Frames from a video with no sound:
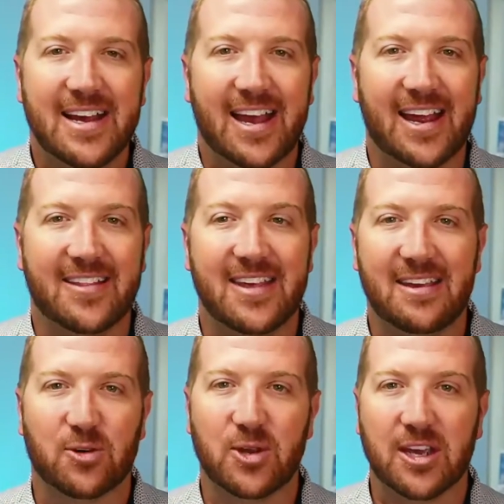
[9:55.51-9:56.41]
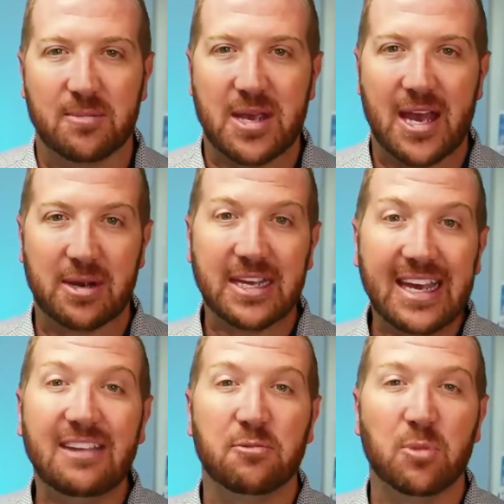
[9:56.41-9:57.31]
And therefore, you're going to be able to
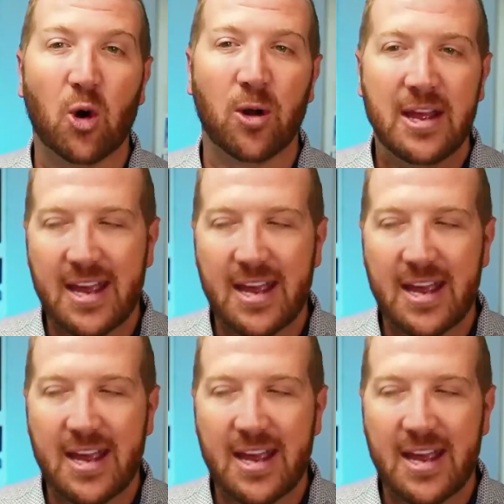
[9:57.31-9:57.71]
give more.